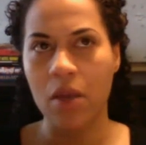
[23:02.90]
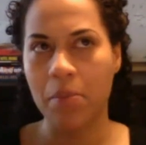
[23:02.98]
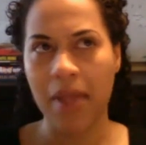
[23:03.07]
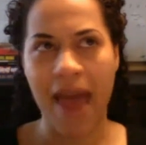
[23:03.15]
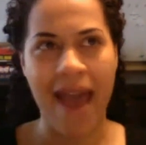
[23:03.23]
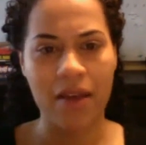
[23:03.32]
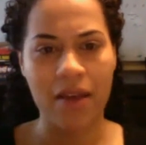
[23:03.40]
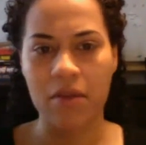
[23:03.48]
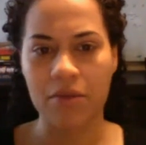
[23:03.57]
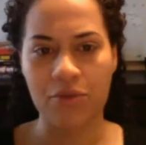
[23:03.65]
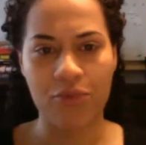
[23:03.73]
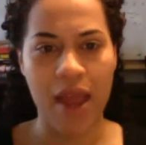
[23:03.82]
black,
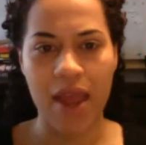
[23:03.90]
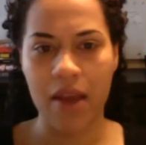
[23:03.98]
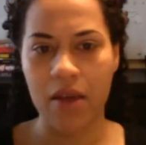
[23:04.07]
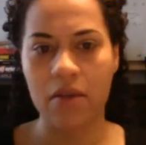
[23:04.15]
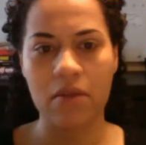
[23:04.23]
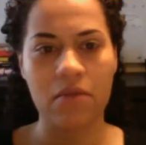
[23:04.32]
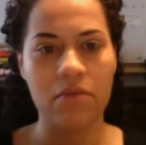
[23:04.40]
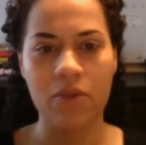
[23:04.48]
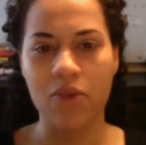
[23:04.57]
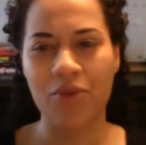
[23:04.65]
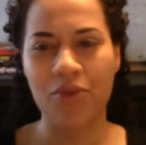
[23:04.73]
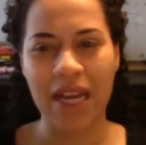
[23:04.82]
red,
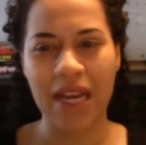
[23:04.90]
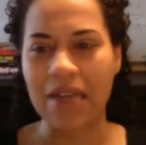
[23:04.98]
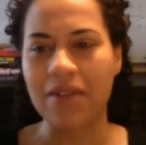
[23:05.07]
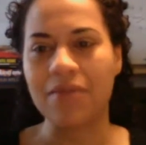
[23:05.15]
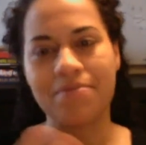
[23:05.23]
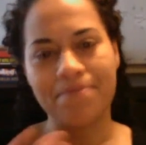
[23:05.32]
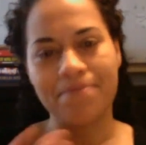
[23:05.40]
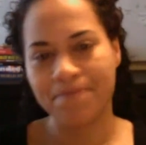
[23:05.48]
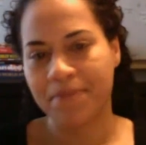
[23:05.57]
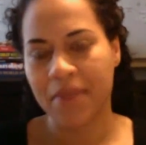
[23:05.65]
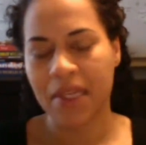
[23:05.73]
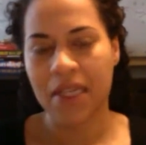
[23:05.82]
green,
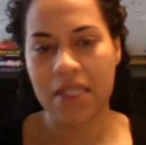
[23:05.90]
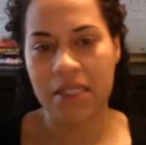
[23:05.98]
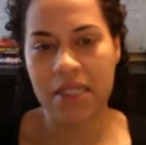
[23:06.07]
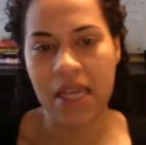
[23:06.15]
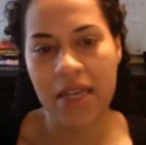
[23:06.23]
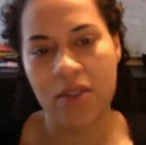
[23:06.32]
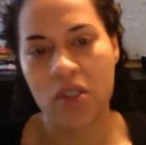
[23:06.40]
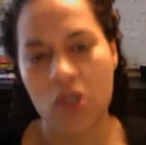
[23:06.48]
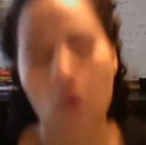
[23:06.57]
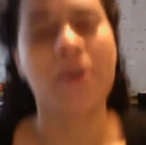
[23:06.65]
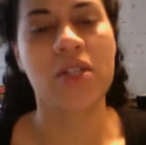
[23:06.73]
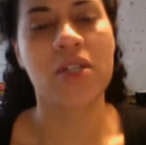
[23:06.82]
because it takes
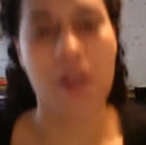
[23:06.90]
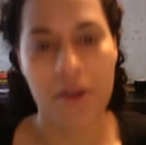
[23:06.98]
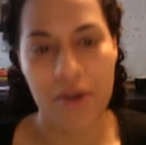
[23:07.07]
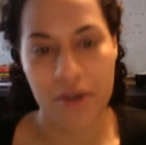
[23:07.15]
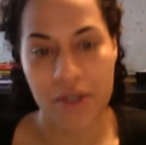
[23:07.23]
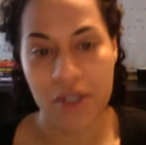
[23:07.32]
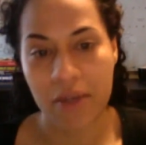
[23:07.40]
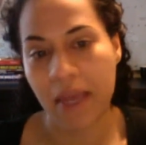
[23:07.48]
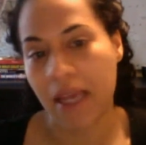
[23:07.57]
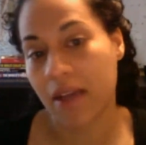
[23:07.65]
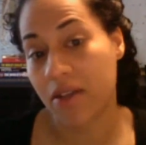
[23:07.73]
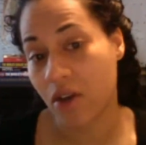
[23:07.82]
so much color to
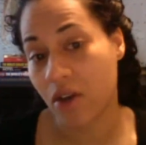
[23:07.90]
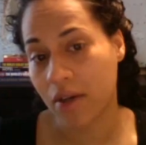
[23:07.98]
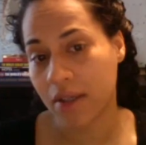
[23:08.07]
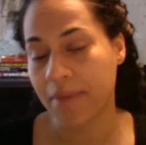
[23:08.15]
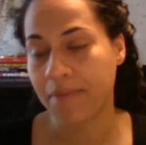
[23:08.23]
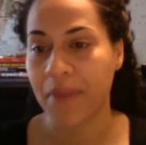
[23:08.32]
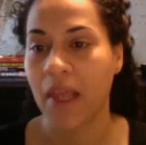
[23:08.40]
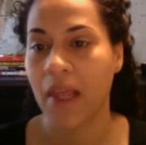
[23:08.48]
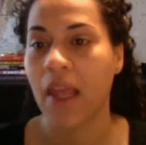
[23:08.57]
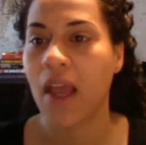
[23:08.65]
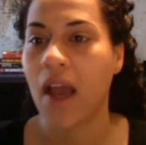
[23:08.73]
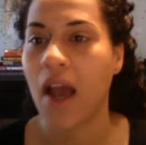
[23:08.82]
make it dark.
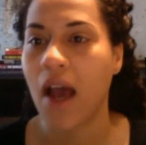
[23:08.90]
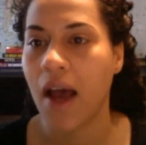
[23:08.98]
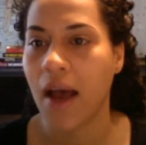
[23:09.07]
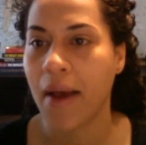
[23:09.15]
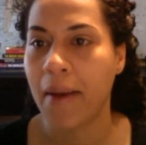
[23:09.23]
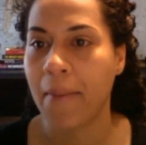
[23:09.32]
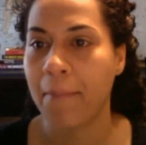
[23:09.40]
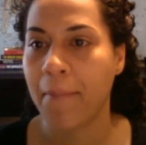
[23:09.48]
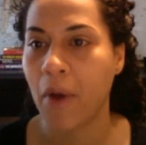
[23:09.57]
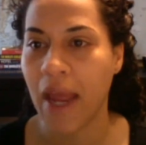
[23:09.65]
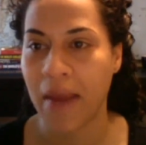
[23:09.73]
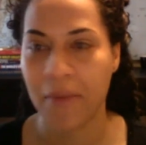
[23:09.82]

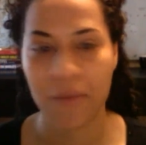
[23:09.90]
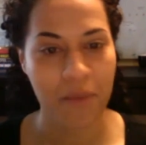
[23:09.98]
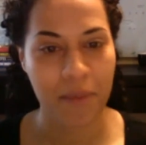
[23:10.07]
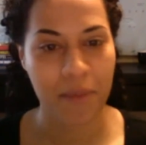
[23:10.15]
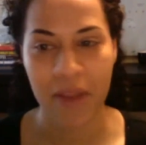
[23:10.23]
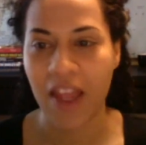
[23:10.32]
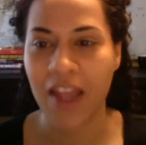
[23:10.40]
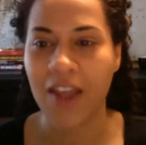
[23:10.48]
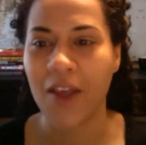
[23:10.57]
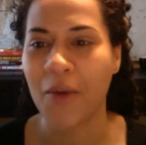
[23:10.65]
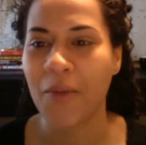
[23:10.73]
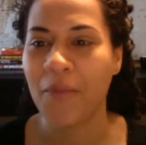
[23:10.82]
Okay, but
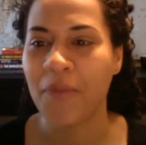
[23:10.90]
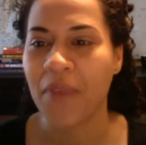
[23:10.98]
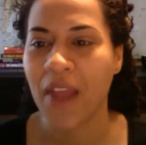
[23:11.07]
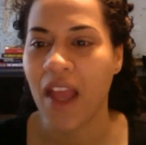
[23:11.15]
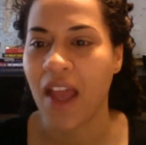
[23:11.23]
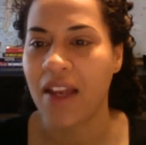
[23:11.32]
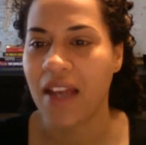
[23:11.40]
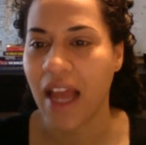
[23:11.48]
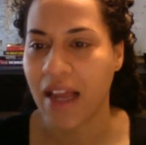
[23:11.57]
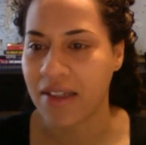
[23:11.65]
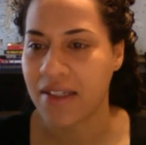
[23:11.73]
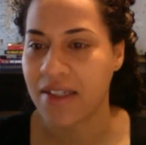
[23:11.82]
thank you.
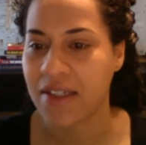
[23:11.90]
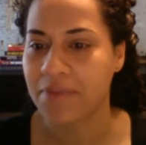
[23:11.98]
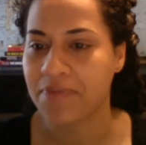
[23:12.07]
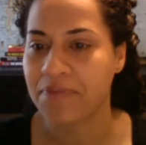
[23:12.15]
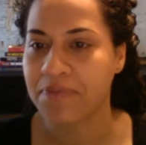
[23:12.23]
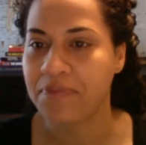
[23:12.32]
Next.